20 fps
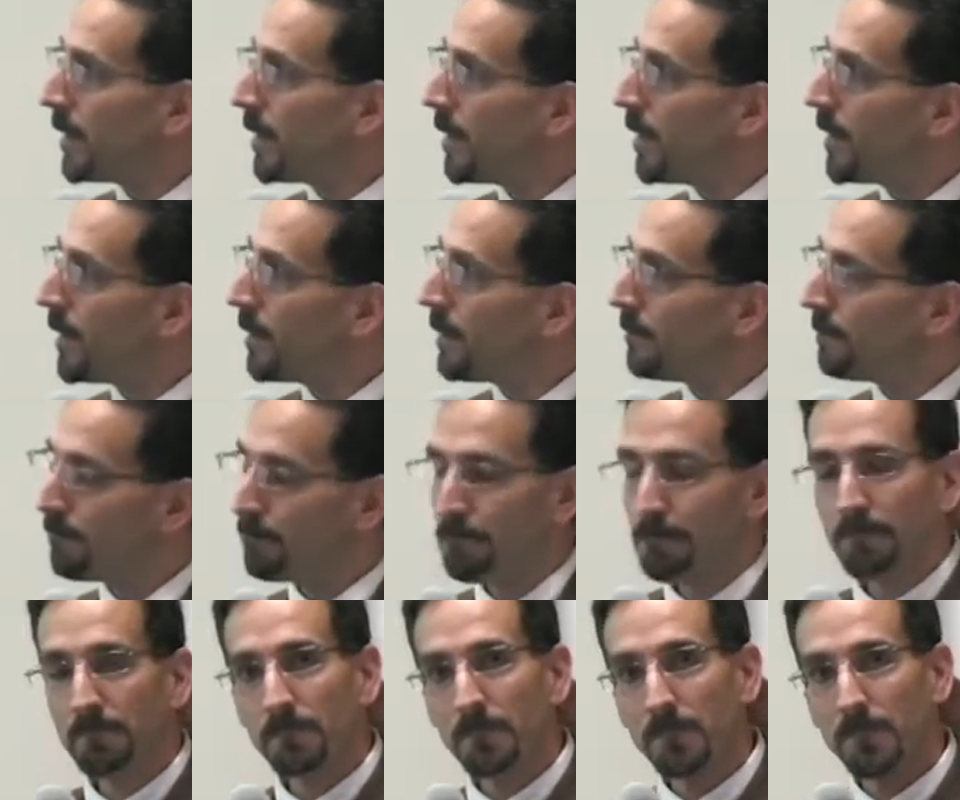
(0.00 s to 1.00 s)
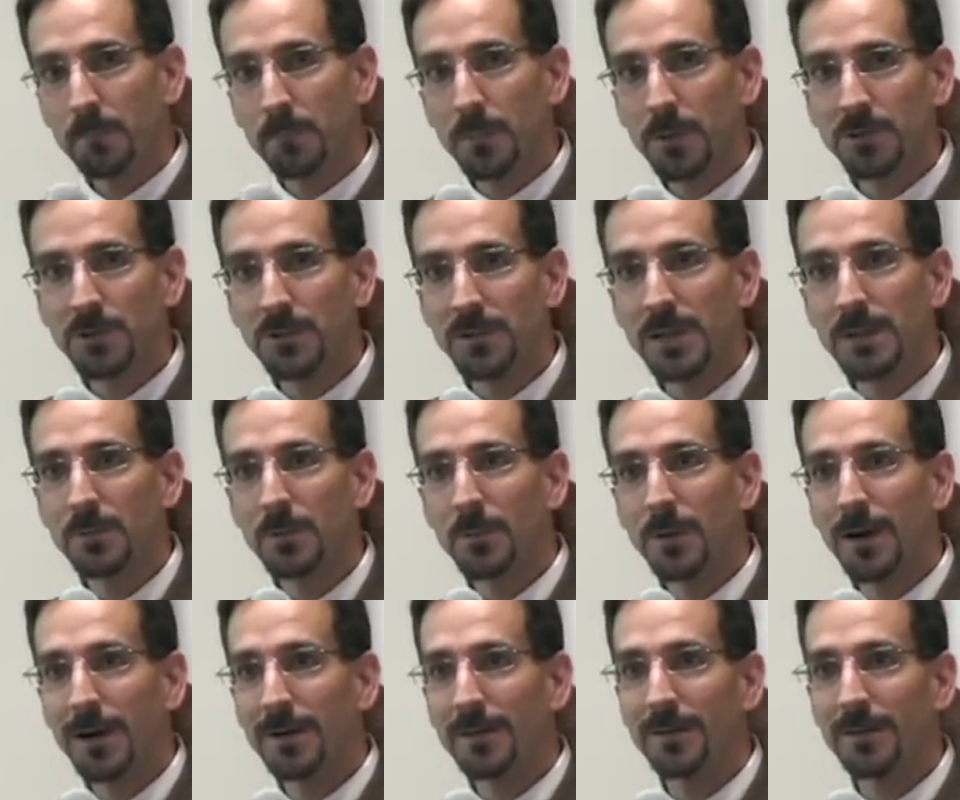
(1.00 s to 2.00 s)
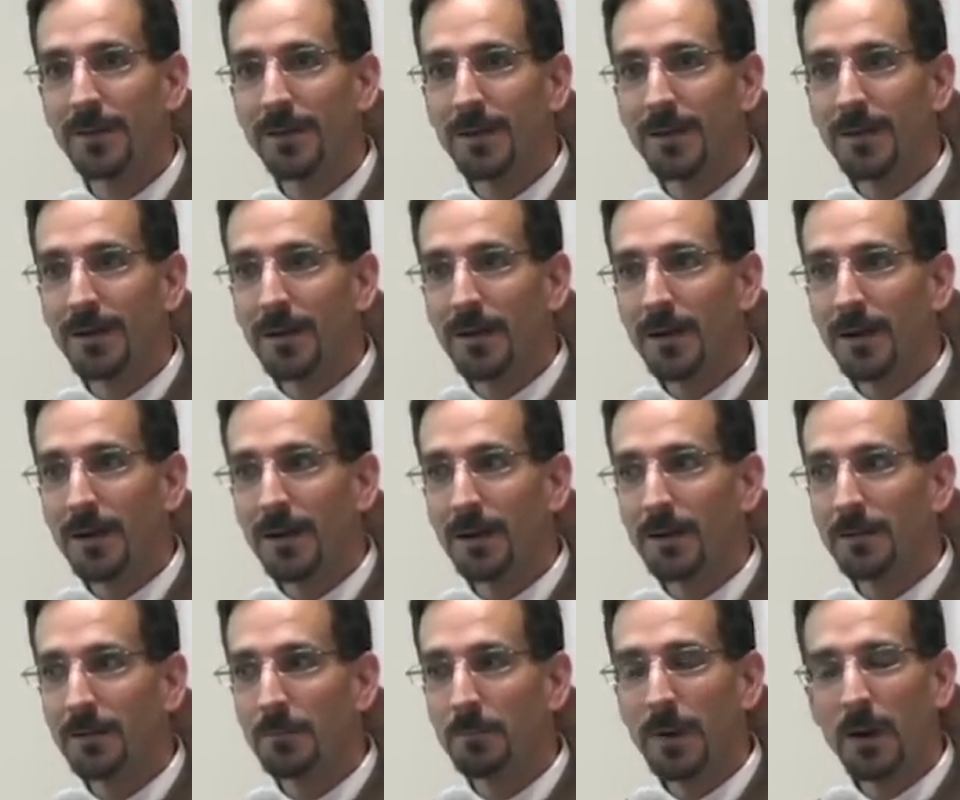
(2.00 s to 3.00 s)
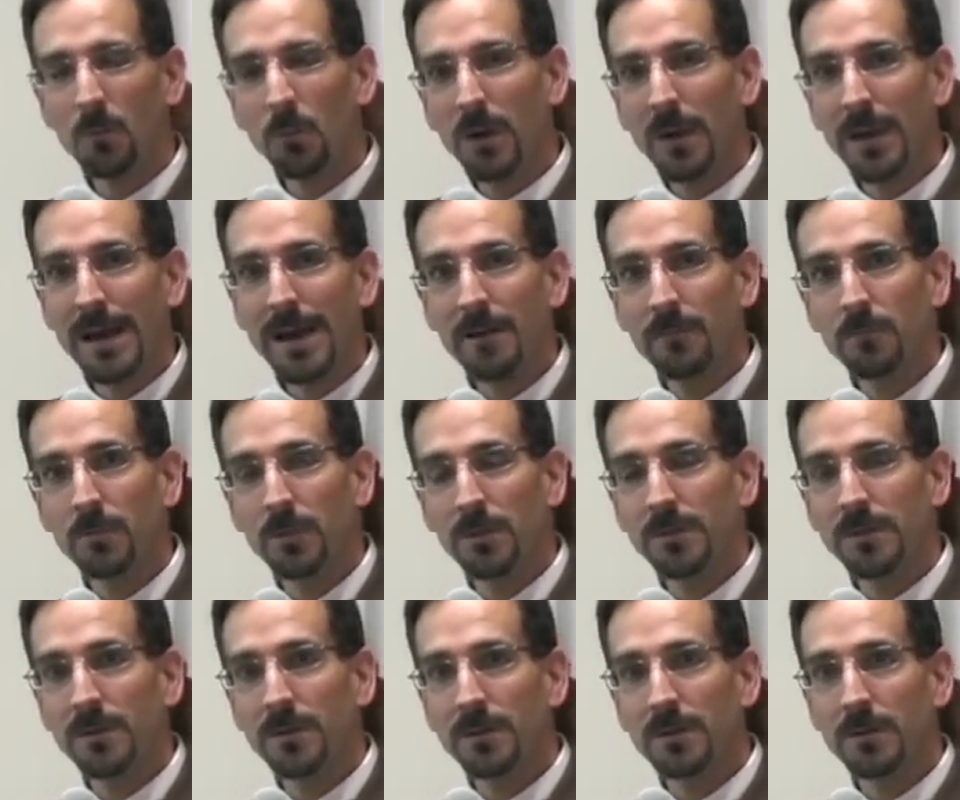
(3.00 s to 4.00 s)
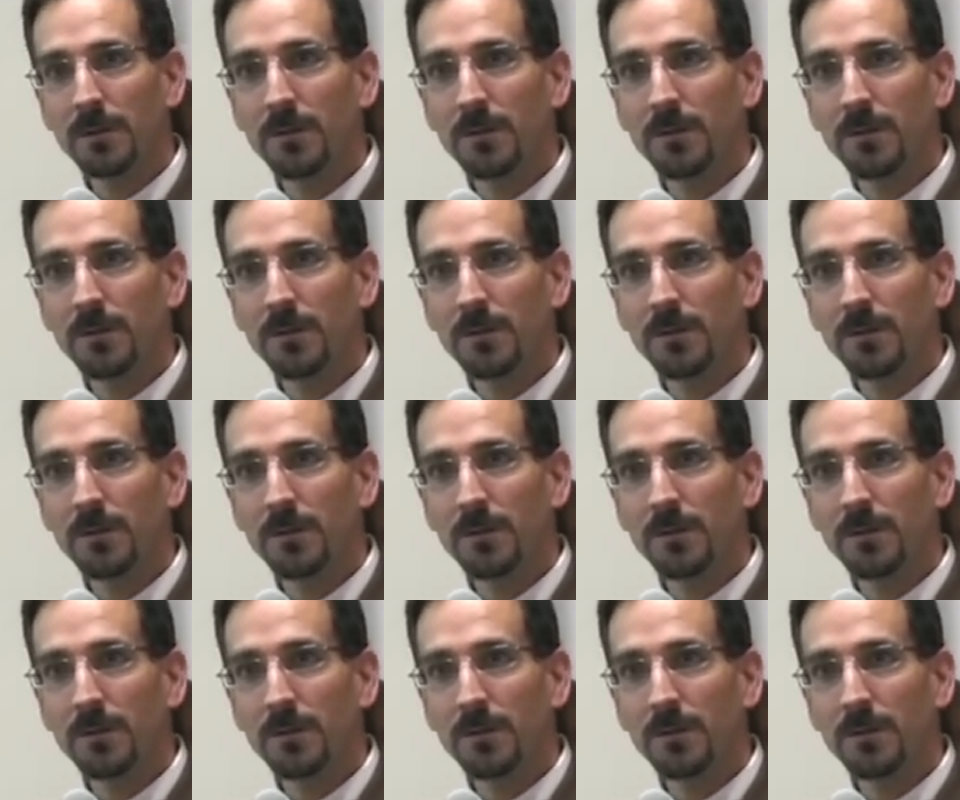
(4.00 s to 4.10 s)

Um, but just keep in mind uh, about one and a half percent,